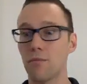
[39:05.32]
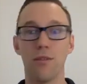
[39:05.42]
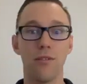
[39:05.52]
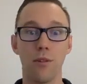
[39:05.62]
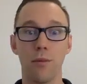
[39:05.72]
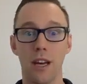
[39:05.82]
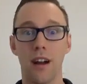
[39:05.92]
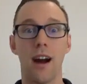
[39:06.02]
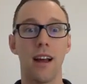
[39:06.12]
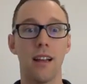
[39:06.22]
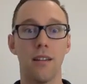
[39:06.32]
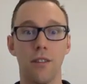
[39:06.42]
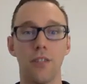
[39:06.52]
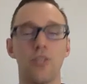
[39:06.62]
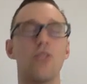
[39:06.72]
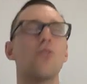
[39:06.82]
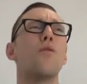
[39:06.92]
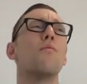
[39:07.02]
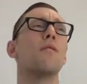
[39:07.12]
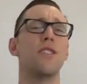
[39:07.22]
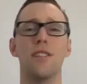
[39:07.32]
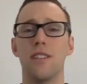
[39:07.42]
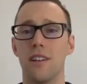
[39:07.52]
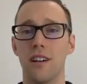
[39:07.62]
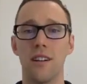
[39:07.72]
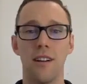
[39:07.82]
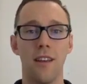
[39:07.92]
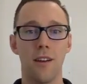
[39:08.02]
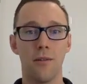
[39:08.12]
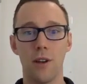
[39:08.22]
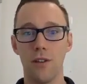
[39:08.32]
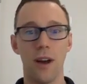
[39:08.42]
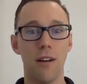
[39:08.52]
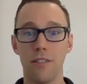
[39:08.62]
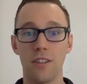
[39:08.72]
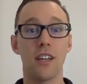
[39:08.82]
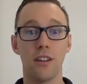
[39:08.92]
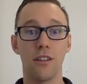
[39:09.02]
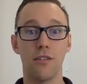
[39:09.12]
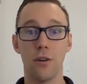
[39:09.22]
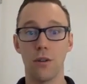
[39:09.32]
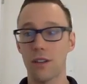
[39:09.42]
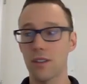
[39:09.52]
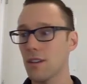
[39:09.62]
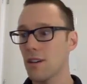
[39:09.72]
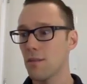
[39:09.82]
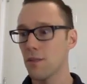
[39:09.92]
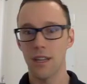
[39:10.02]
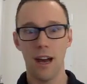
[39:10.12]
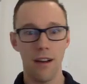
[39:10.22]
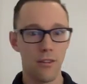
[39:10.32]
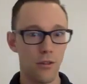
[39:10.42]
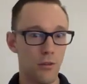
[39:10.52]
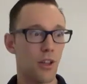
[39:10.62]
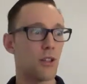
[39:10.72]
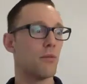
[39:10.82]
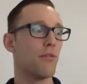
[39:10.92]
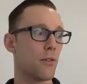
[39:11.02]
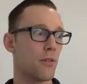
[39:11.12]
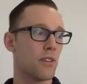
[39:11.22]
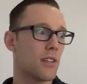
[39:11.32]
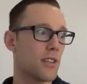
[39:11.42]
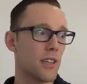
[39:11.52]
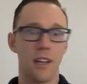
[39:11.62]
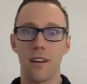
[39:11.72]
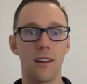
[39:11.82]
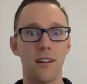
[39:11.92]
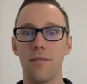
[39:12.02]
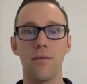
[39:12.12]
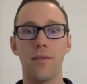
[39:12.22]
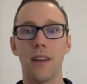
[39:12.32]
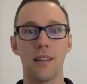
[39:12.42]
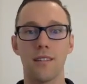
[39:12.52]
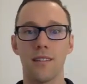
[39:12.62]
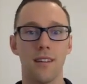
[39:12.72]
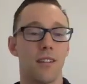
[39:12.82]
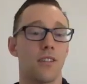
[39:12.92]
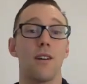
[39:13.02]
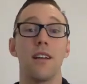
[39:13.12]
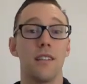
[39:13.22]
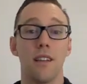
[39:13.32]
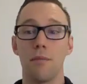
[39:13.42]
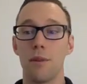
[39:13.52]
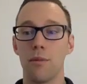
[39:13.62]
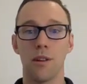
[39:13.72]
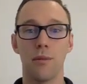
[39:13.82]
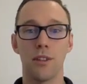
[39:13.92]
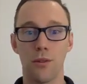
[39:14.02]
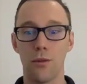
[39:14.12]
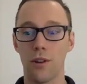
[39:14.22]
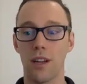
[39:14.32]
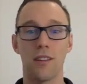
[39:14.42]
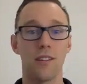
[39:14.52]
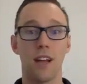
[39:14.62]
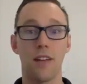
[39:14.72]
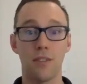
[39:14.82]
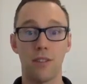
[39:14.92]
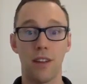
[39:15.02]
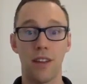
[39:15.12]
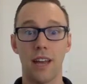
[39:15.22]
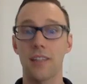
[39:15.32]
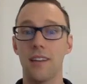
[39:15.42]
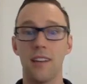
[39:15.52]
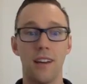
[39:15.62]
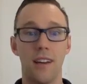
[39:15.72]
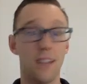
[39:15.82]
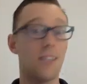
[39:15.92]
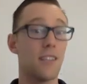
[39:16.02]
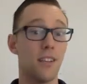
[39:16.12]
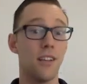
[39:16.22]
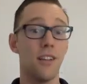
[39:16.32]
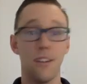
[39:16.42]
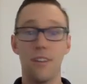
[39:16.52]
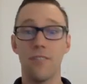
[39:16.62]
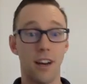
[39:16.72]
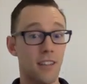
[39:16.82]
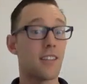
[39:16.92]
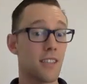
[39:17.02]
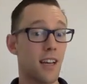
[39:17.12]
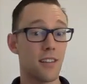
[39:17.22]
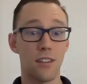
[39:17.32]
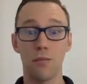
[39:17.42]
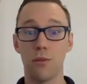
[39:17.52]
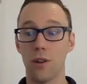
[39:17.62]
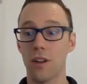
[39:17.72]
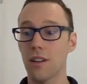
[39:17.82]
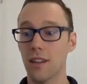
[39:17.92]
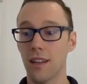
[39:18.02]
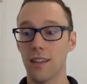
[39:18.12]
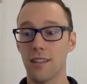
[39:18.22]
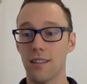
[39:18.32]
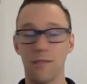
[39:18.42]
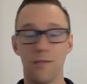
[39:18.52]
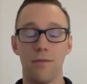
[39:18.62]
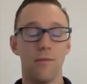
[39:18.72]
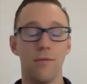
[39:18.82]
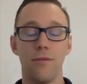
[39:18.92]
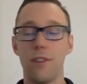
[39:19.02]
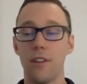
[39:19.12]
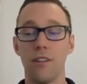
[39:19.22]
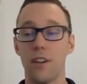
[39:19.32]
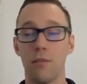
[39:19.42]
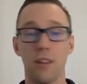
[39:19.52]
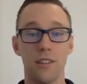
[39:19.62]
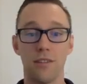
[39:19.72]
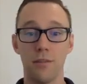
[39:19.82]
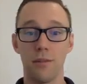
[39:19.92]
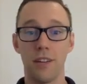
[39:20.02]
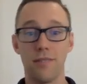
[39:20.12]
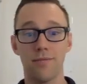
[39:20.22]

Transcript: and performing at a high level so much easier when you have a singular focus. But to have those multiple focuses, like it's crazy that people are able to organize their lives around that and still find success in sport. Like that's very, very impressive to me.